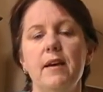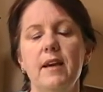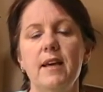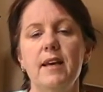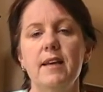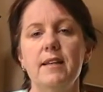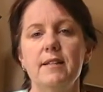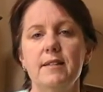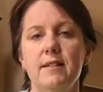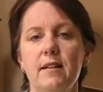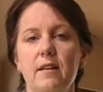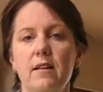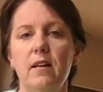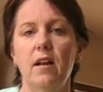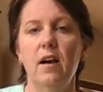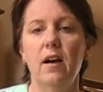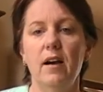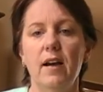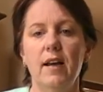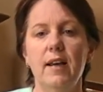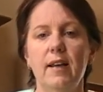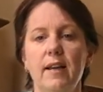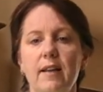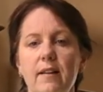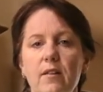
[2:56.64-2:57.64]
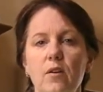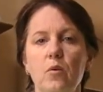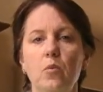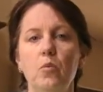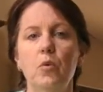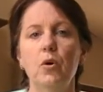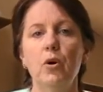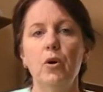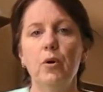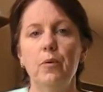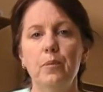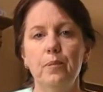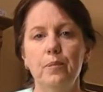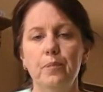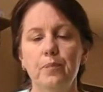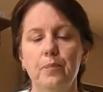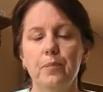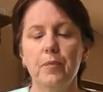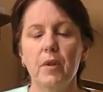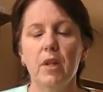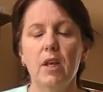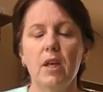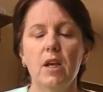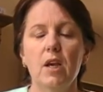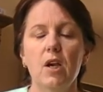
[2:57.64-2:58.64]
is lying in the womb?
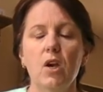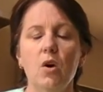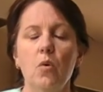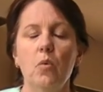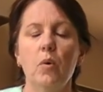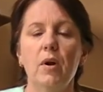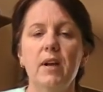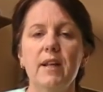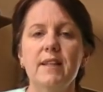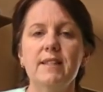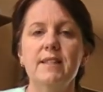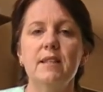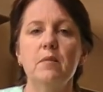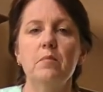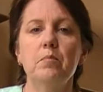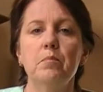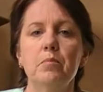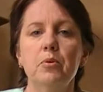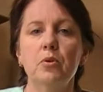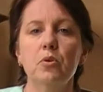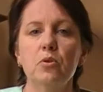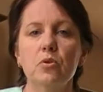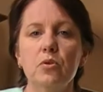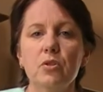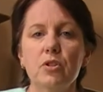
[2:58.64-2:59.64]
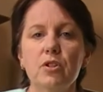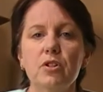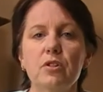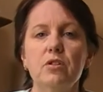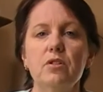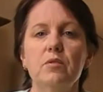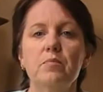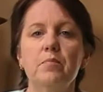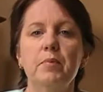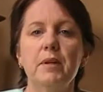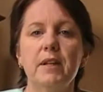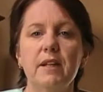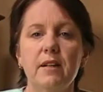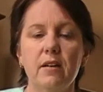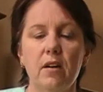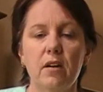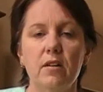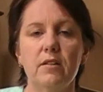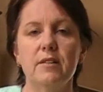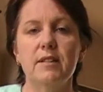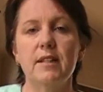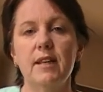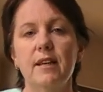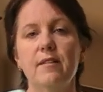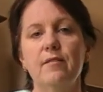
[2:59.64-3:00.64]
Well, it's important
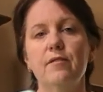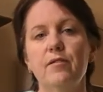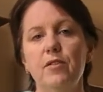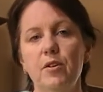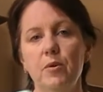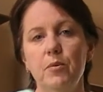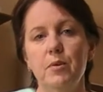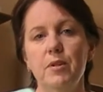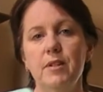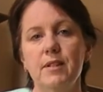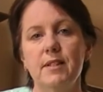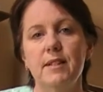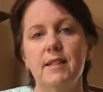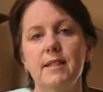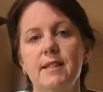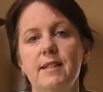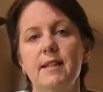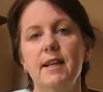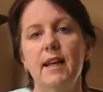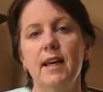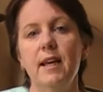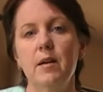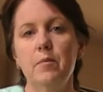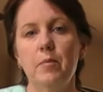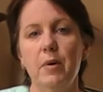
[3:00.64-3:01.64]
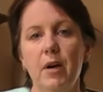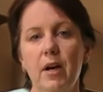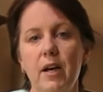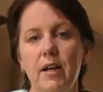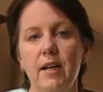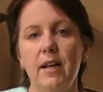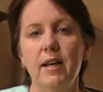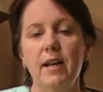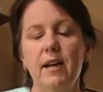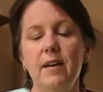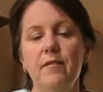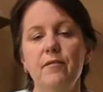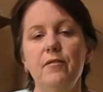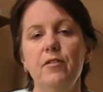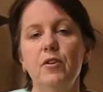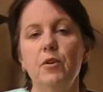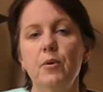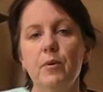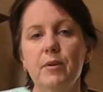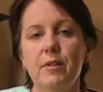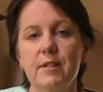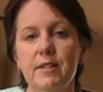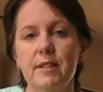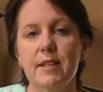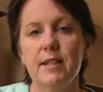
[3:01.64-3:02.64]
because it influences labour, and it
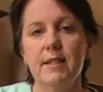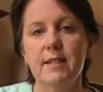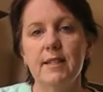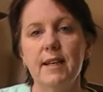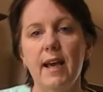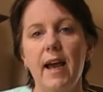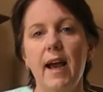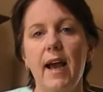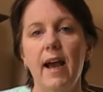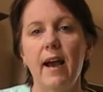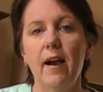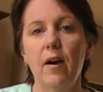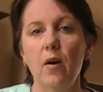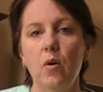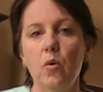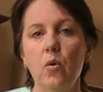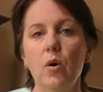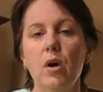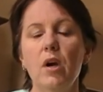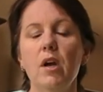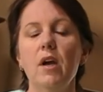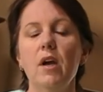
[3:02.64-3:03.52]
influences how